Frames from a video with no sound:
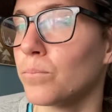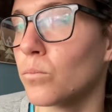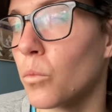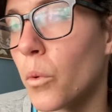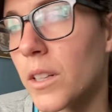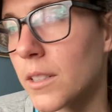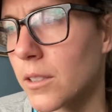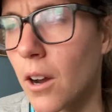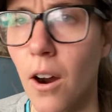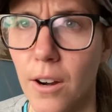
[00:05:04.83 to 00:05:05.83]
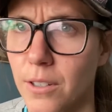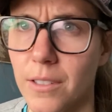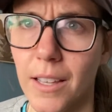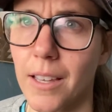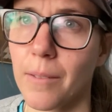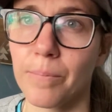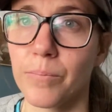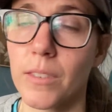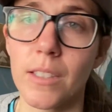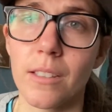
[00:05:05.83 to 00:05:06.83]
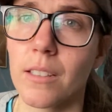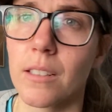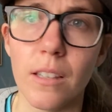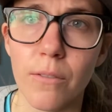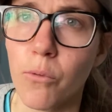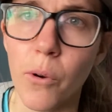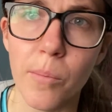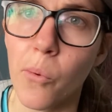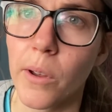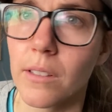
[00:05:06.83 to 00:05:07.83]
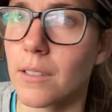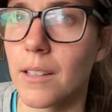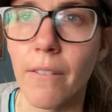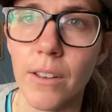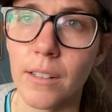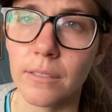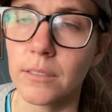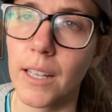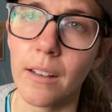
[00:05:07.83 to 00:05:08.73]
with stars. Like this is the 4.7